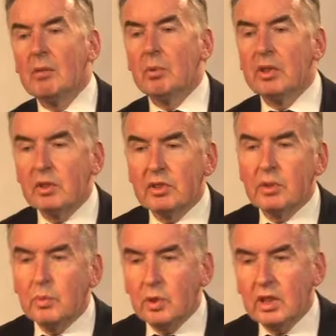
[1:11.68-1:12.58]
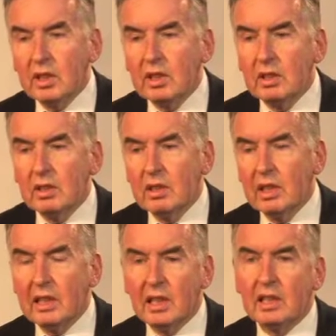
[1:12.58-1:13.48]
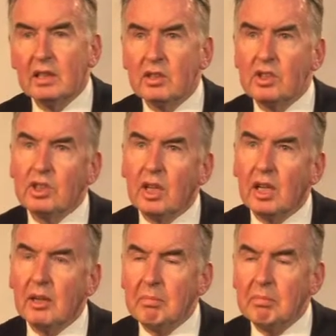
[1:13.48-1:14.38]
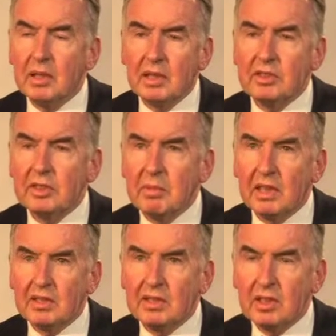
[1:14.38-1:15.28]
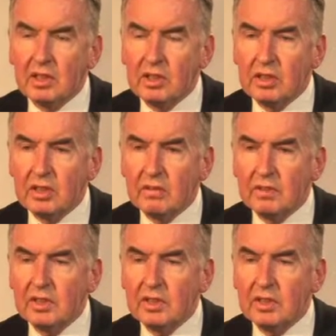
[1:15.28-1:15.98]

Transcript: But we'd also work on large policy-based initiatives.